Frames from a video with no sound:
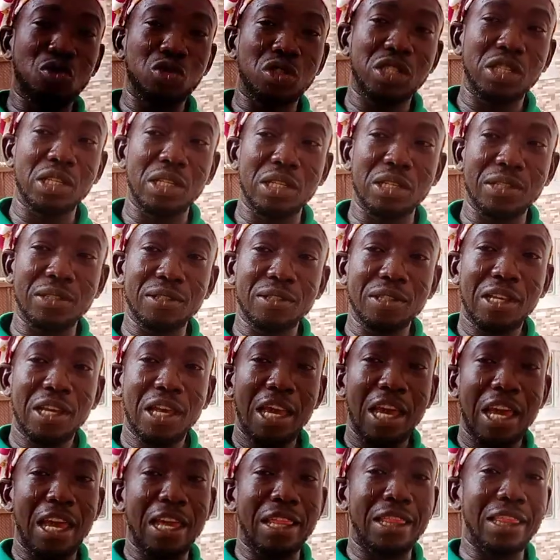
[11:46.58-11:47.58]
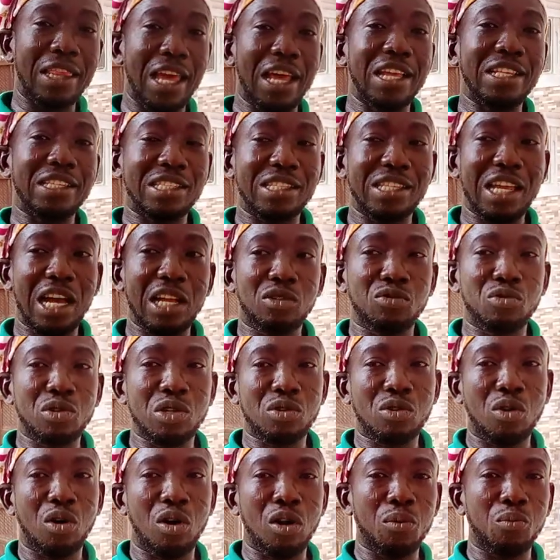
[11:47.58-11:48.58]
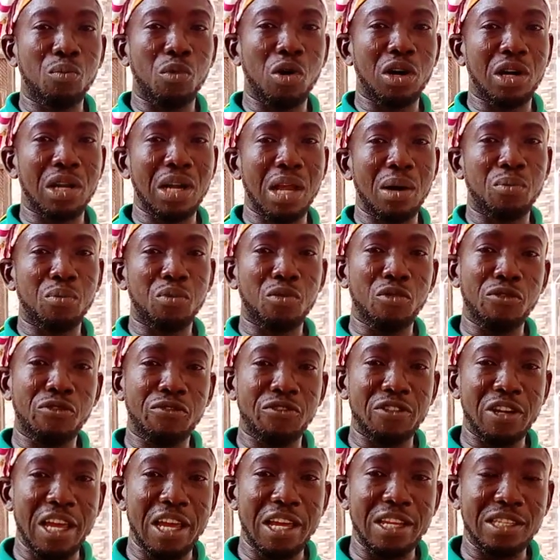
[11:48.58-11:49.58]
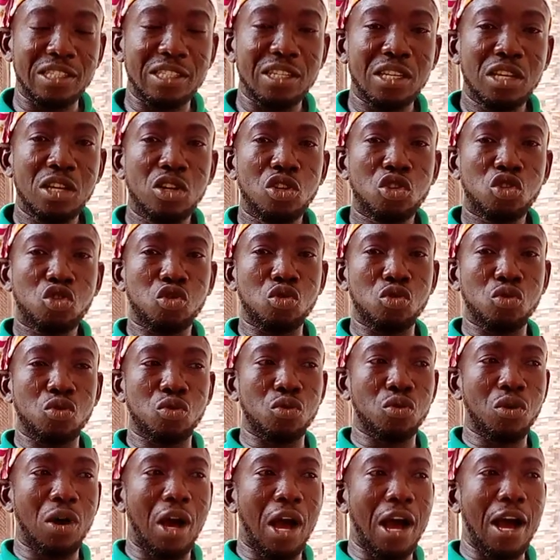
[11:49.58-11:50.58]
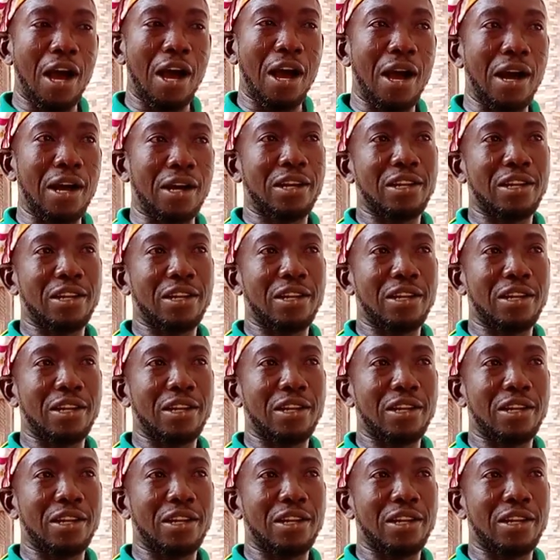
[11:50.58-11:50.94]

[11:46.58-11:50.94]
using a net that we call burglar proof net to uh,